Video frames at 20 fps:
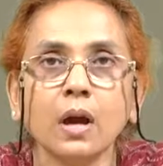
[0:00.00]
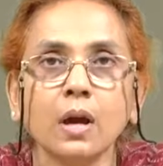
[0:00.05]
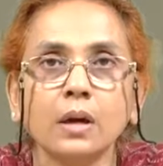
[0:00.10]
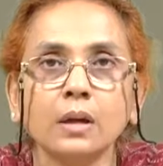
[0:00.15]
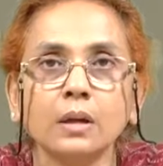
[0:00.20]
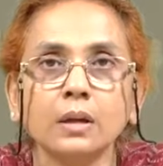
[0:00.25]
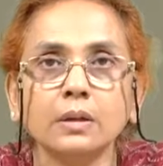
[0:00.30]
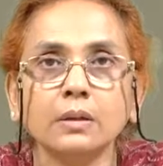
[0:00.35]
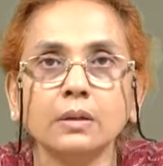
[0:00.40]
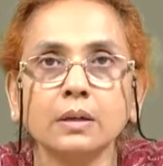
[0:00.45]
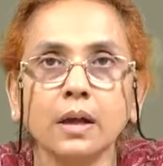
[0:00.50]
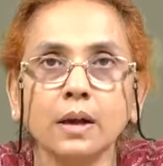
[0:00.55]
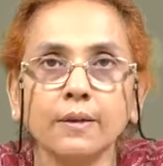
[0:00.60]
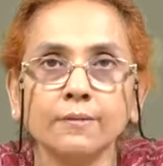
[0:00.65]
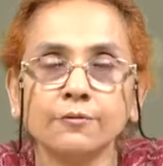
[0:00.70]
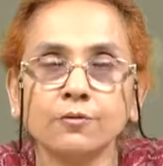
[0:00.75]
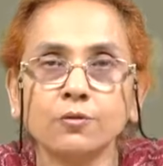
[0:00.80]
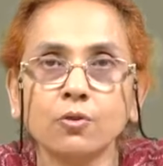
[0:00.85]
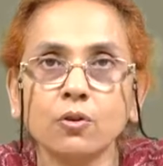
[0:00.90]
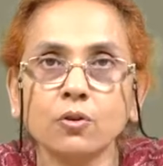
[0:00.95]
I
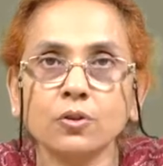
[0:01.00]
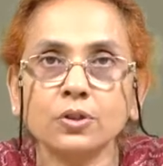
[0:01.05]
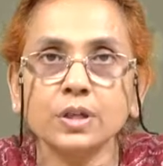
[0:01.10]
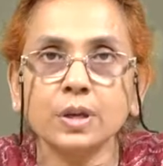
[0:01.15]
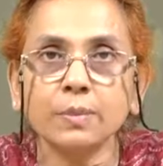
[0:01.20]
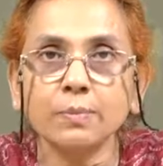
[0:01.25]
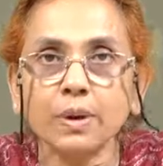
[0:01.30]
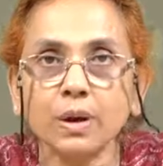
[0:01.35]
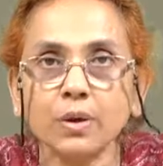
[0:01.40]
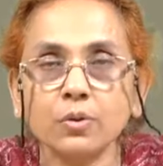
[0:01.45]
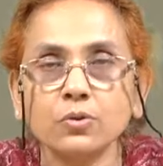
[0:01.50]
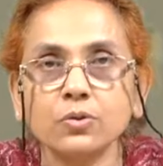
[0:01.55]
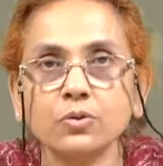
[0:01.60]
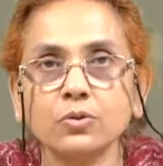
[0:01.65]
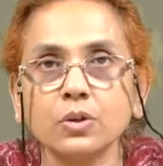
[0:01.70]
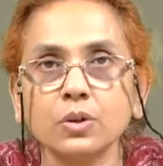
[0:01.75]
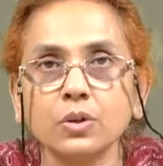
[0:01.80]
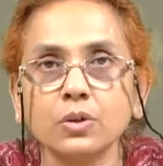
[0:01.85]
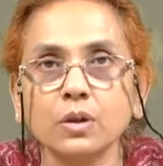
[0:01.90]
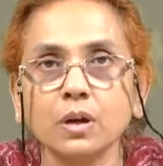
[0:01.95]
have talked
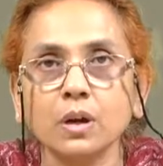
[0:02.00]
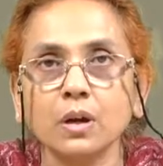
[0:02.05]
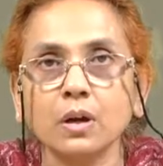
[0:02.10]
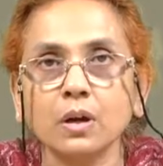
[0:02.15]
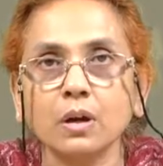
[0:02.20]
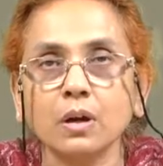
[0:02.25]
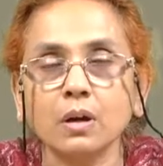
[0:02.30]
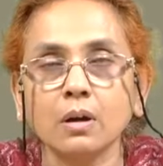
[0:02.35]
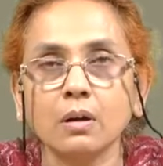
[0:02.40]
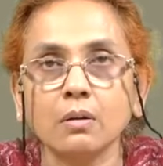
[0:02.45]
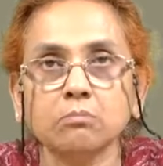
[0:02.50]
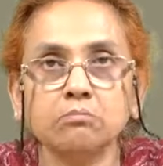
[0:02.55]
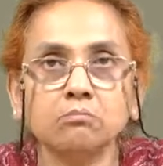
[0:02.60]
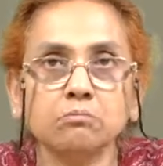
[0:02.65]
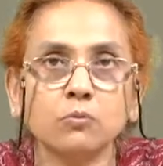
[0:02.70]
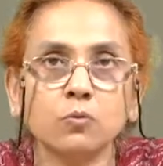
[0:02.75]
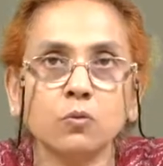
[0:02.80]
about uh,